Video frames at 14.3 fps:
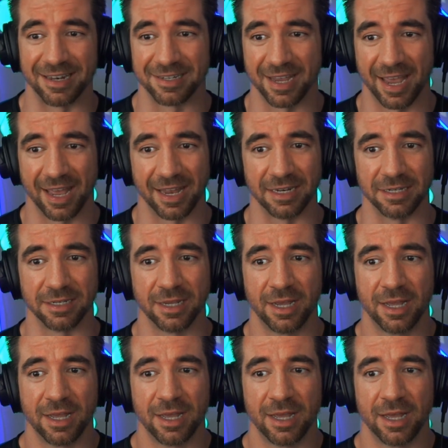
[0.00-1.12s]
to end
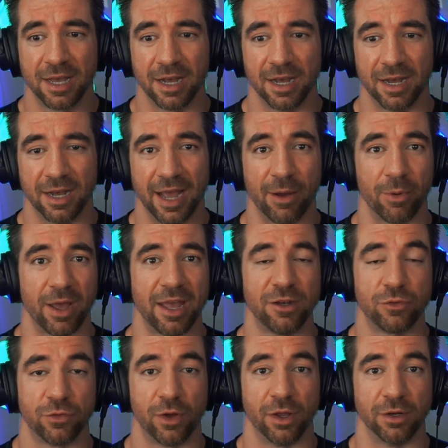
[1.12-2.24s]
uh, how a hedge
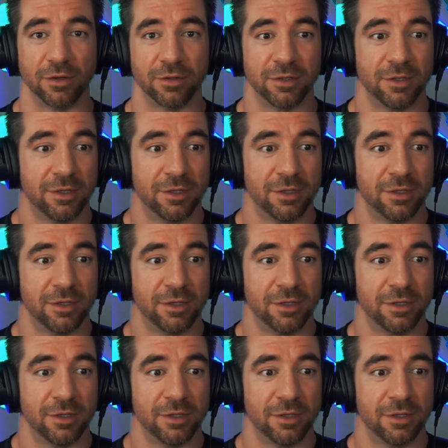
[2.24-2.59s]
fund